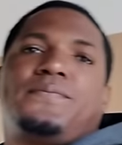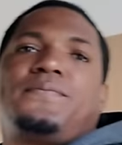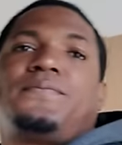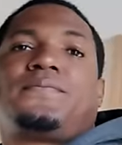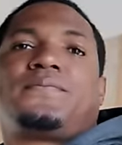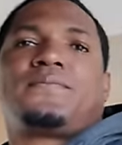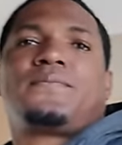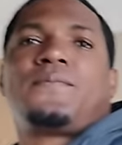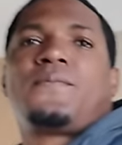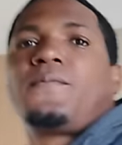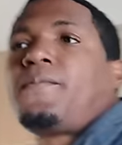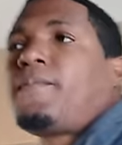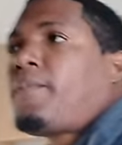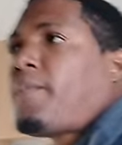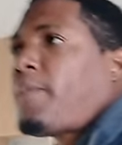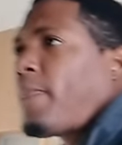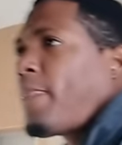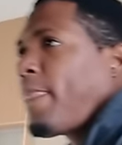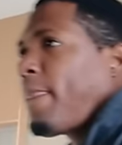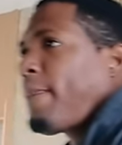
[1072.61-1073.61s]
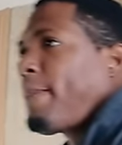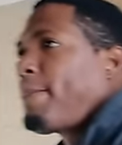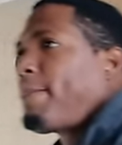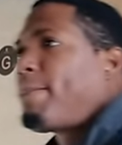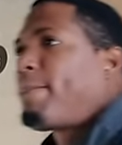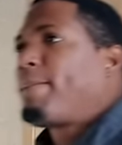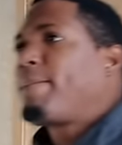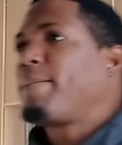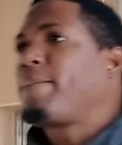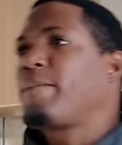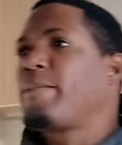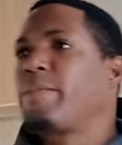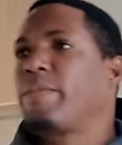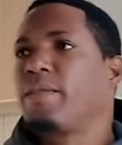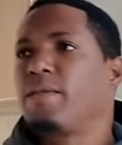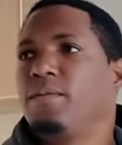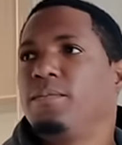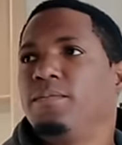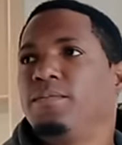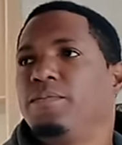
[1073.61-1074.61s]
How many years on the
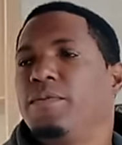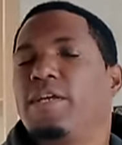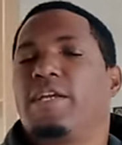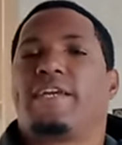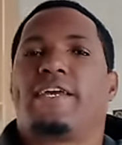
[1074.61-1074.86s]
continent?